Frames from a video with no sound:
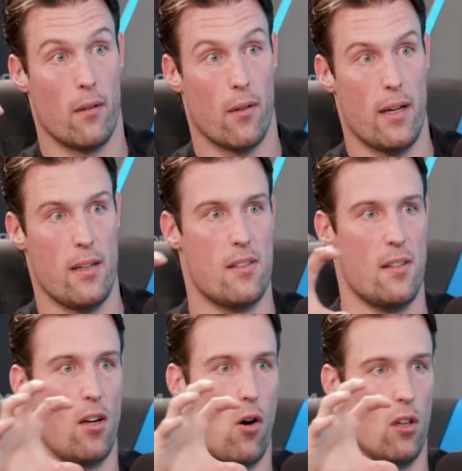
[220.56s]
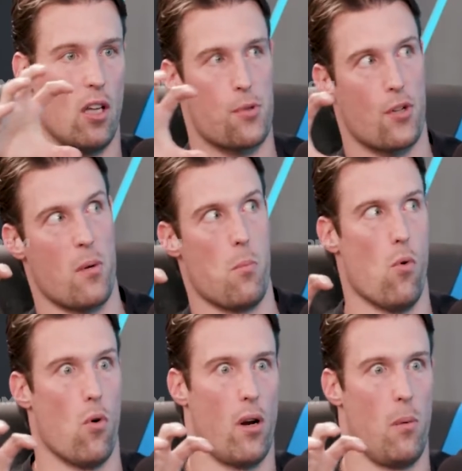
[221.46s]
right? It's a call option on
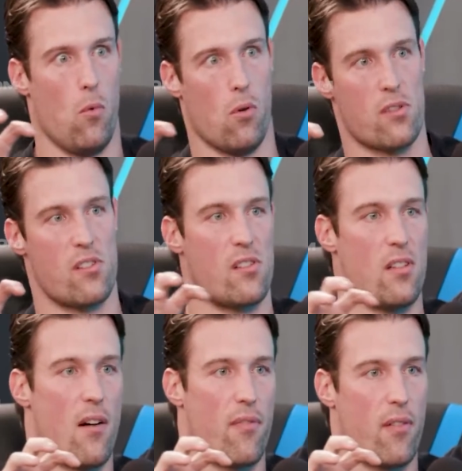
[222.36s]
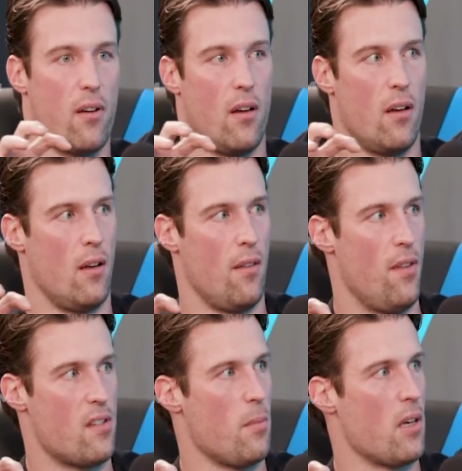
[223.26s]
more and more stuff.
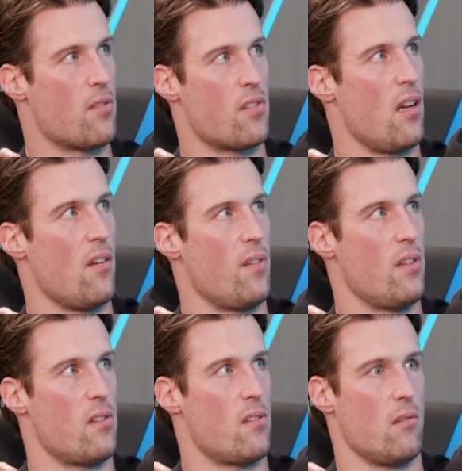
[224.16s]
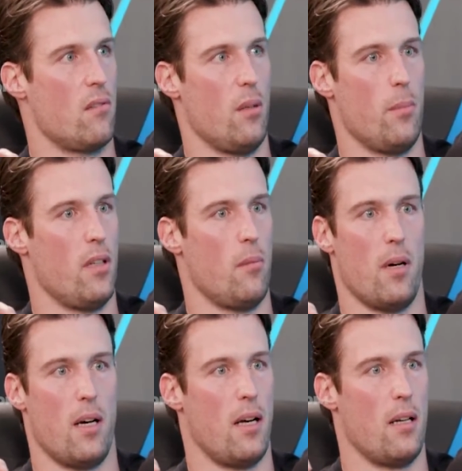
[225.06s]
This amount of stuff is limited
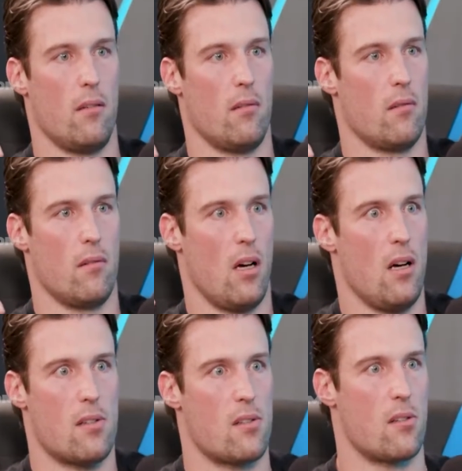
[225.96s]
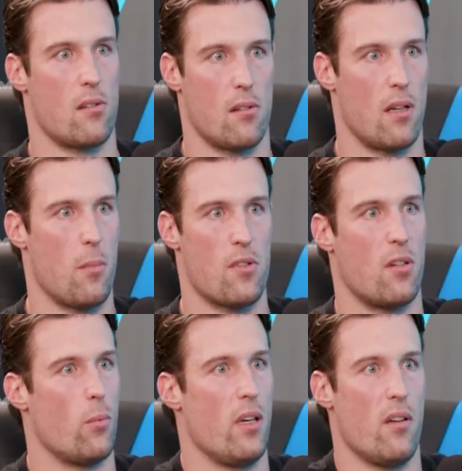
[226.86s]
by us. How much
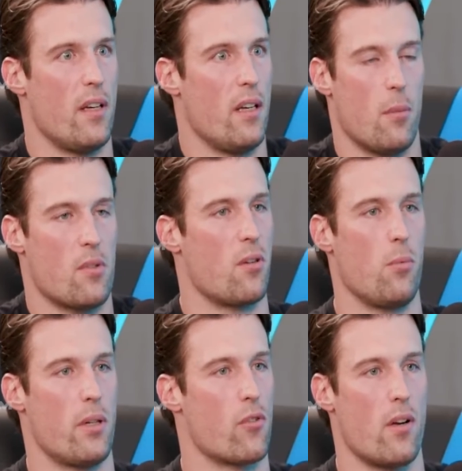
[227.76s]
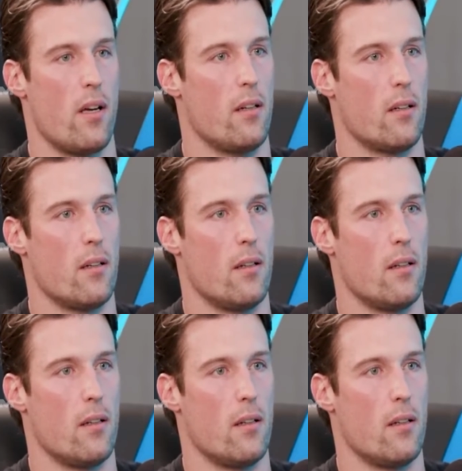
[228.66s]
can we innovate? How much can we create?